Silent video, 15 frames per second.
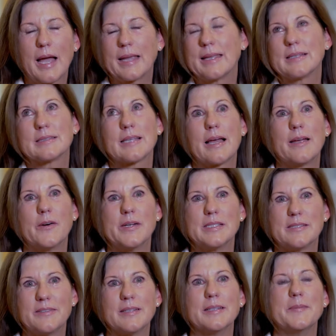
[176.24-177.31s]
I guess I always
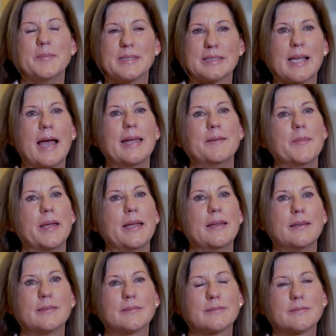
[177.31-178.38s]
feel him beside me.
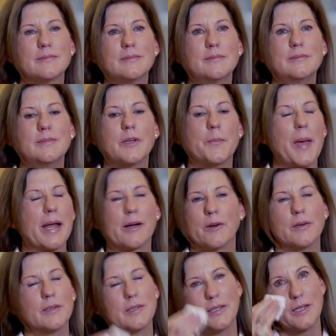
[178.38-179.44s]
No
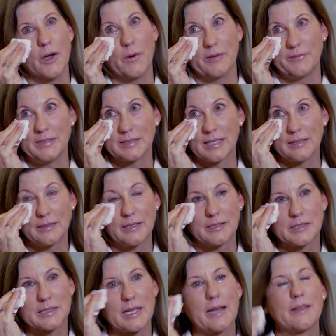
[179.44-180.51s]
matter, you know, if he's on the
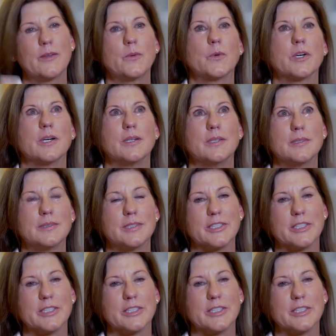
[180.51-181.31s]
other side of the world